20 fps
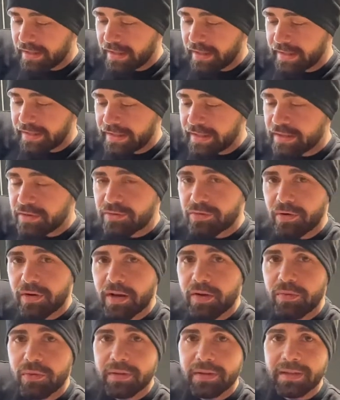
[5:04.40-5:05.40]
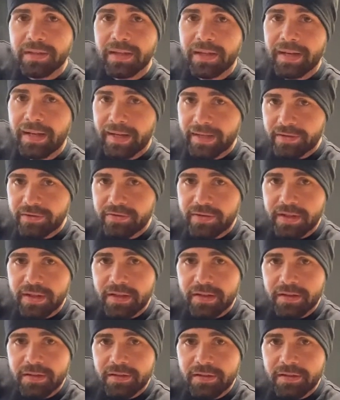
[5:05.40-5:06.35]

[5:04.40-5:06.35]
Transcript: I did try with an electric